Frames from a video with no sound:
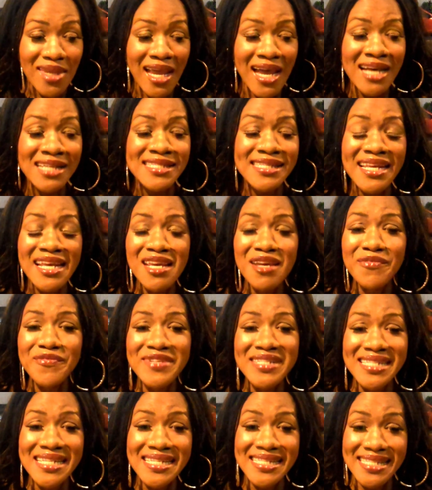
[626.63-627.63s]
Isaiah
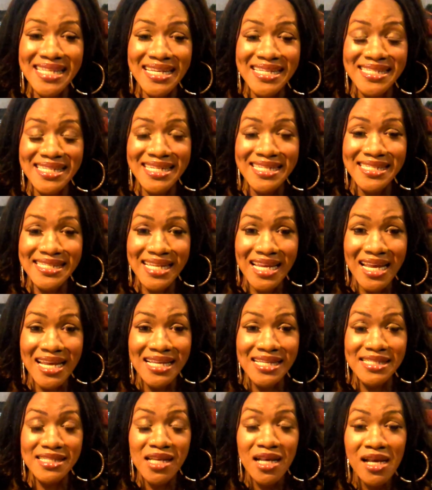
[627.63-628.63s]
56. It
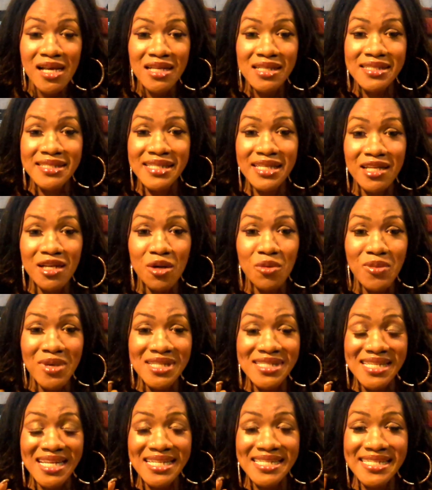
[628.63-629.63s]
says, to the
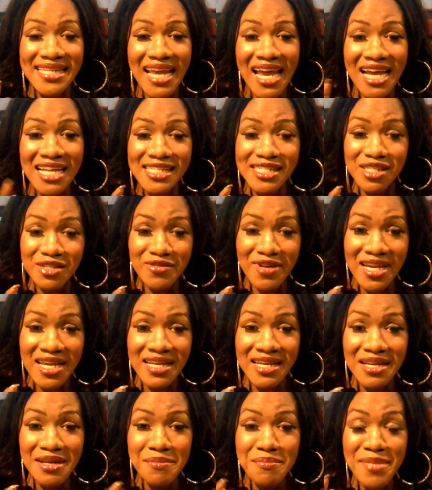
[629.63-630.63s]
ones that's
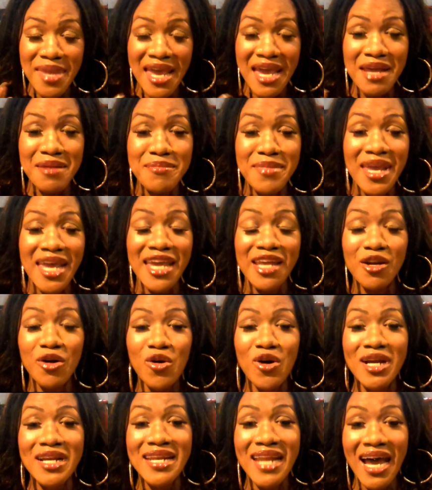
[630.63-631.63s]
castrated, man-made
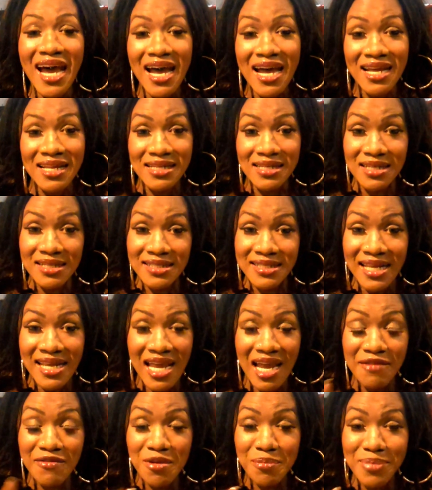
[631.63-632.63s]
or not, they
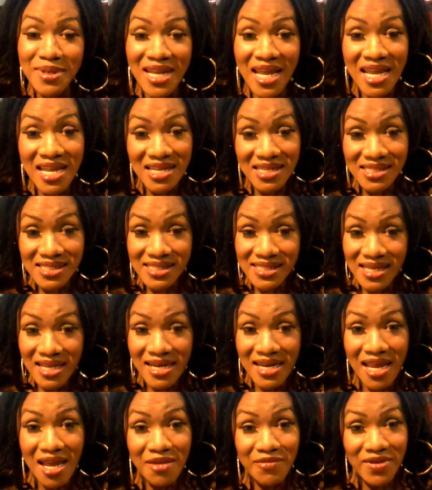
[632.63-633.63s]
have a place
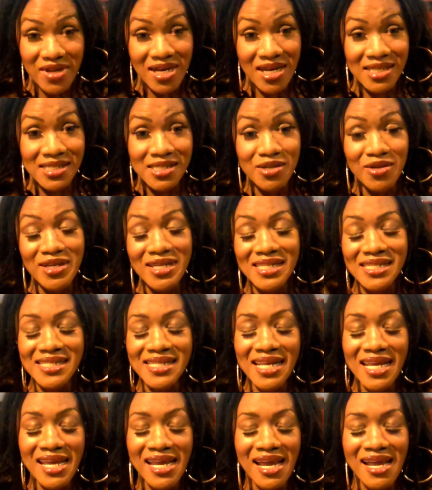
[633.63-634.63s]
in heaven as long as
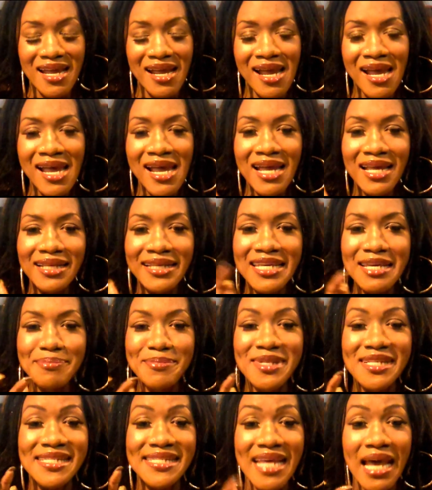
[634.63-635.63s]
they keep
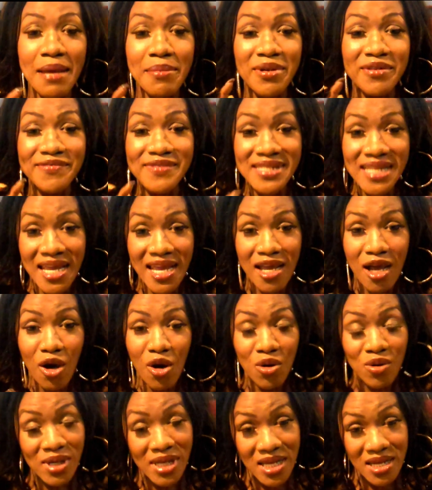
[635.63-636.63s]
the Sabbath day
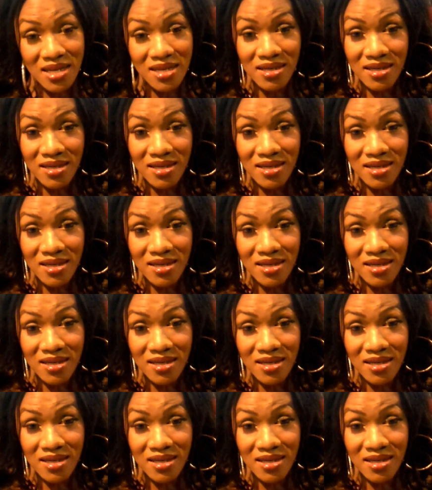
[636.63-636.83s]
holy.